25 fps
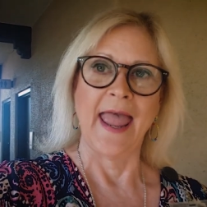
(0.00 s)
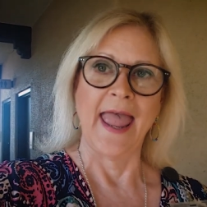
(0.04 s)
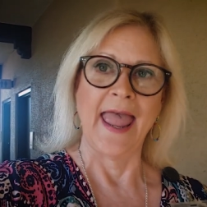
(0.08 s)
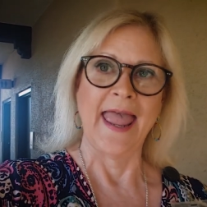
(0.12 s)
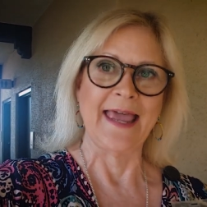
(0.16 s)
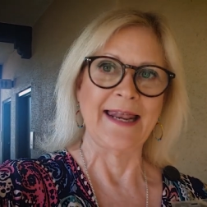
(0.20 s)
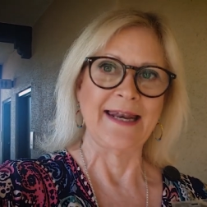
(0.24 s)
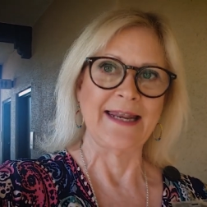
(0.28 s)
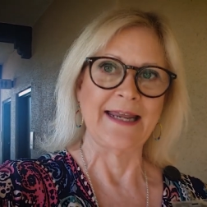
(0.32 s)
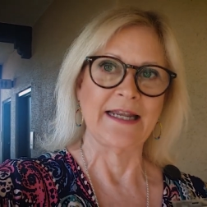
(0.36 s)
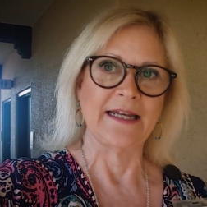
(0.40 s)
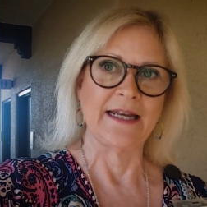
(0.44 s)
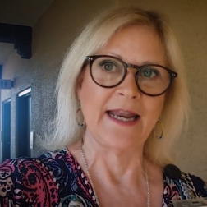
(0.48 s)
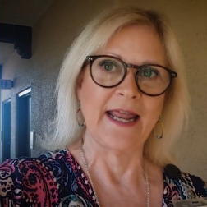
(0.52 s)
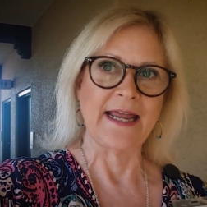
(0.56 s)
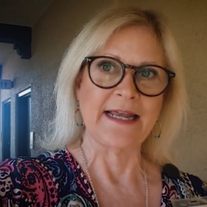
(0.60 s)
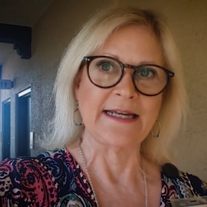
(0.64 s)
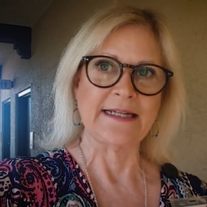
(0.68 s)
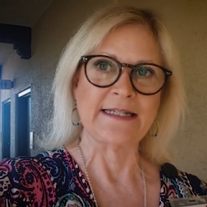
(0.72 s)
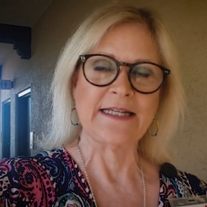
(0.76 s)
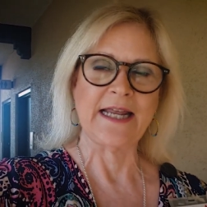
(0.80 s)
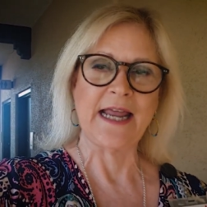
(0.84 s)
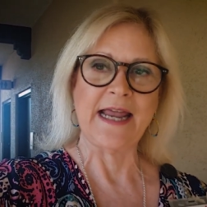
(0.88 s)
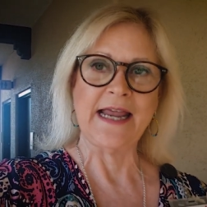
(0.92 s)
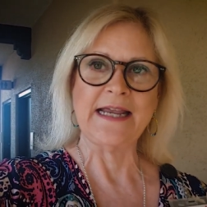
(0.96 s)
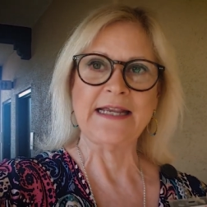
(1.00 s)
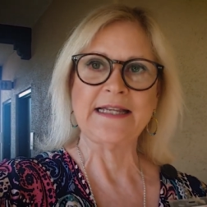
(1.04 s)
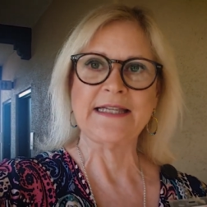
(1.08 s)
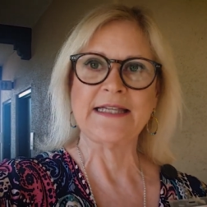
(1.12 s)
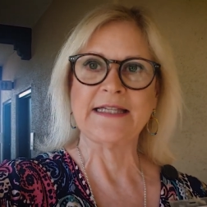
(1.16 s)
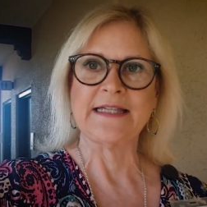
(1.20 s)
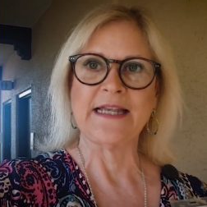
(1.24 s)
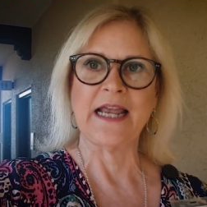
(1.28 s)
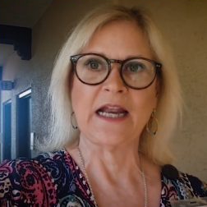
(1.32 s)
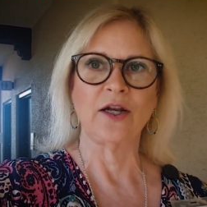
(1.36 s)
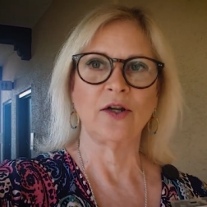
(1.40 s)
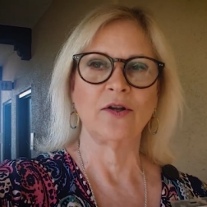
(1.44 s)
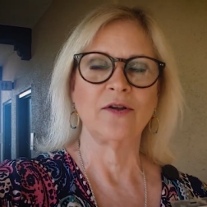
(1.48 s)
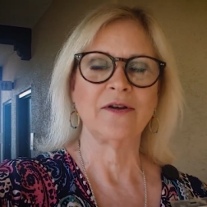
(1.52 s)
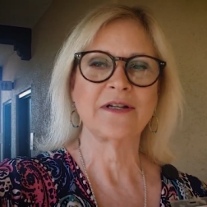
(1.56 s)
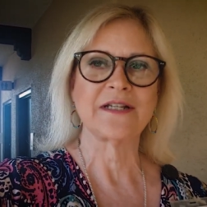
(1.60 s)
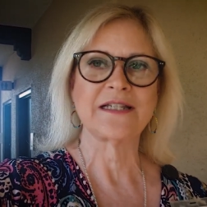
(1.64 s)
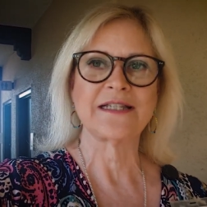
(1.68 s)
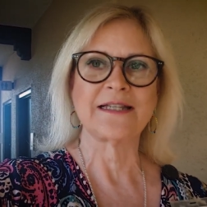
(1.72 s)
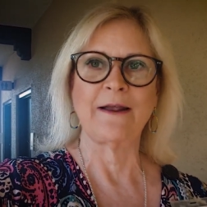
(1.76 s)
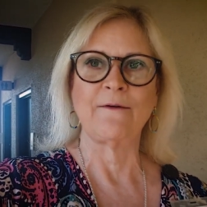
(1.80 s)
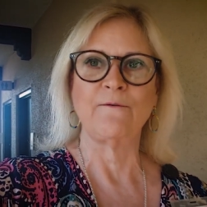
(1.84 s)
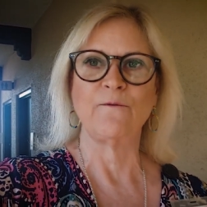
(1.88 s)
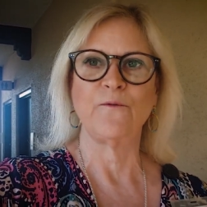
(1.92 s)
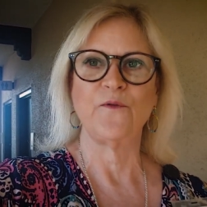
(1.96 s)
And it tastes and
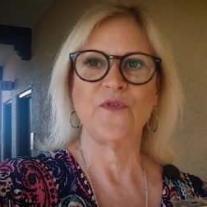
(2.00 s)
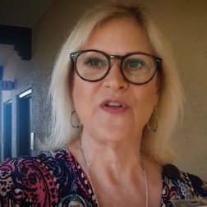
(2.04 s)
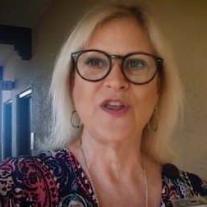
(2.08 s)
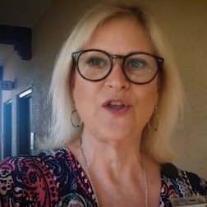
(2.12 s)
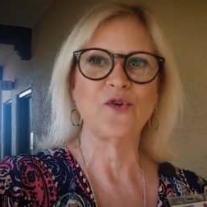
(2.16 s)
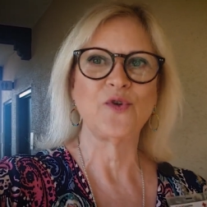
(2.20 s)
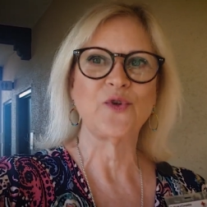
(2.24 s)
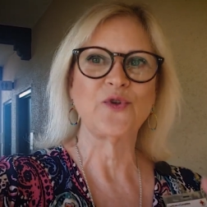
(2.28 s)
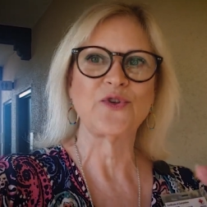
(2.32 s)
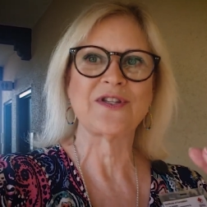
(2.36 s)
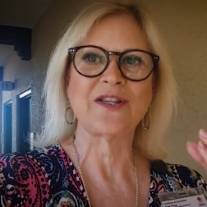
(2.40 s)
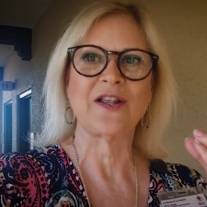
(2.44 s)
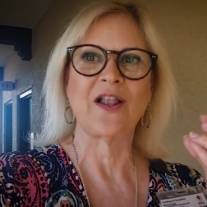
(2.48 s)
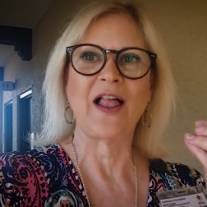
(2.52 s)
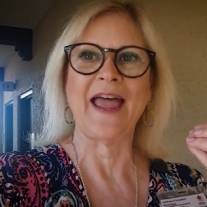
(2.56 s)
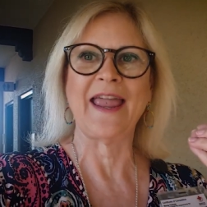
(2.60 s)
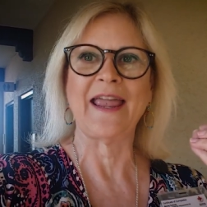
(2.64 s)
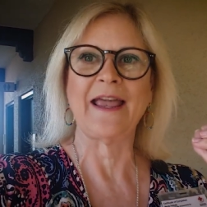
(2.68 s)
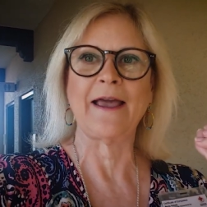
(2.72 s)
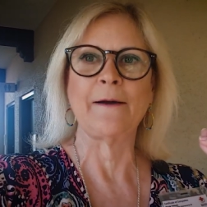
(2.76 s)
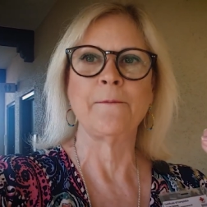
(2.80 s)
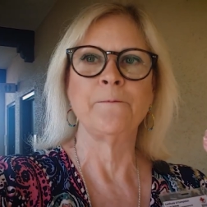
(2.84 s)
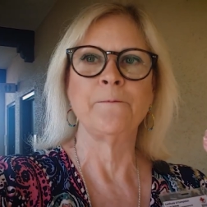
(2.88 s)
looks and feels like